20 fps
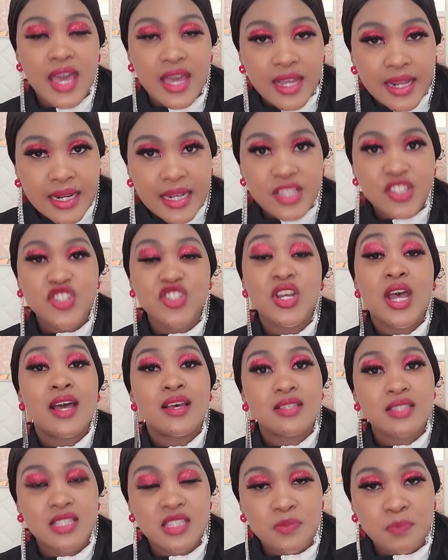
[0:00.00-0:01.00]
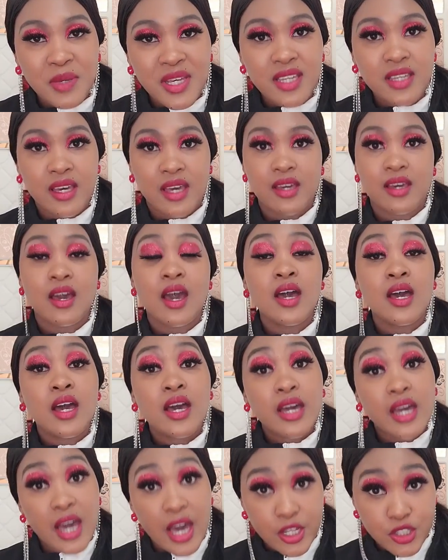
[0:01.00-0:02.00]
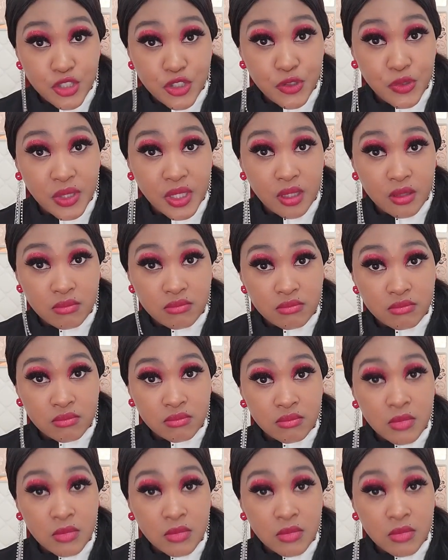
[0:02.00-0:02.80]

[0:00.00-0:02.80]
English speaking country.